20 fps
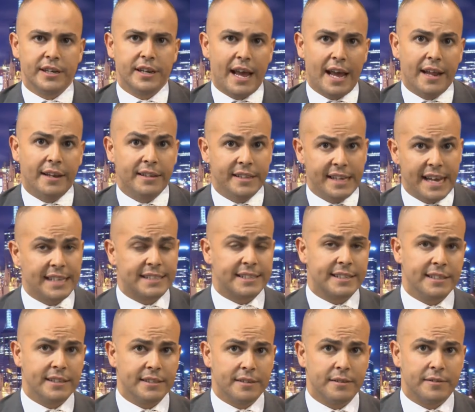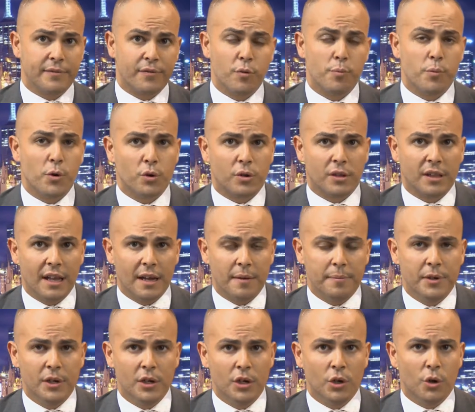And the Essendon Football
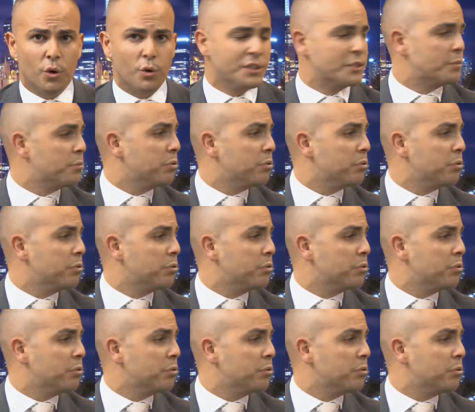Club or its